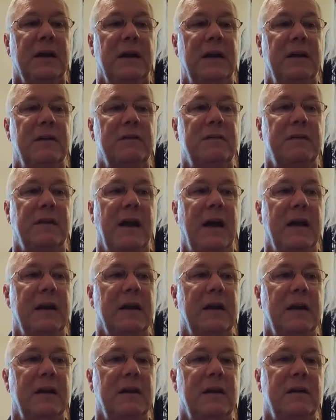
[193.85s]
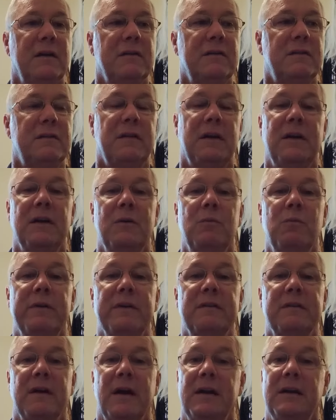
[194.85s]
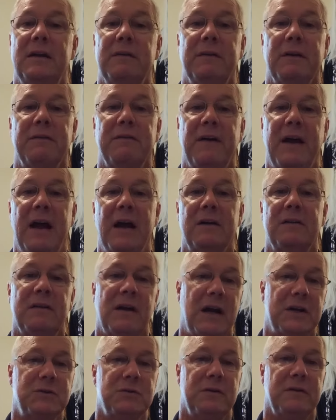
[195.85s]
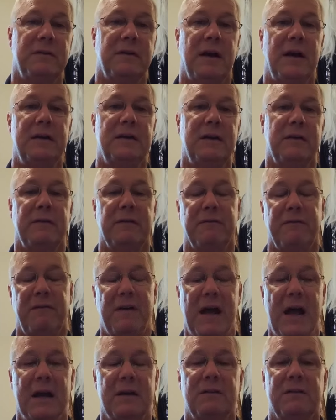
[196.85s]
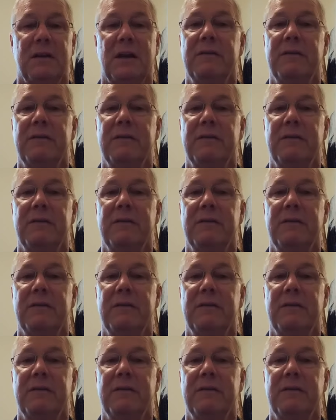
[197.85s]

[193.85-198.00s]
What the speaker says: is that it is seeded with scientific facts, actual scientific facts.